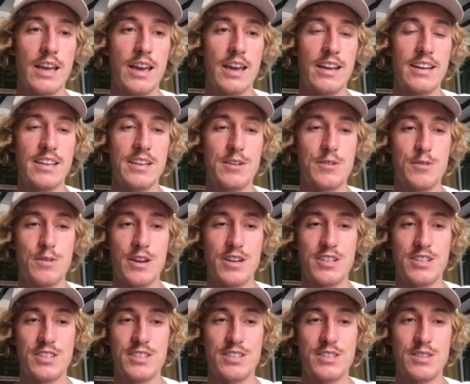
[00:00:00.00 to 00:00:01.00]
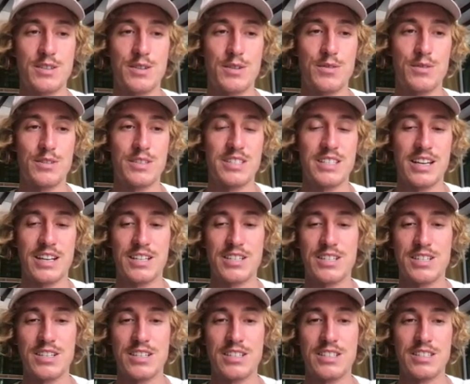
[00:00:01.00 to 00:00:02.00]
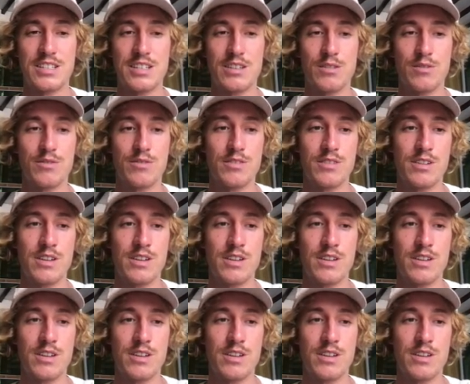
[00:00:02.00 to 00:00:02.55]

any crashes of the section itself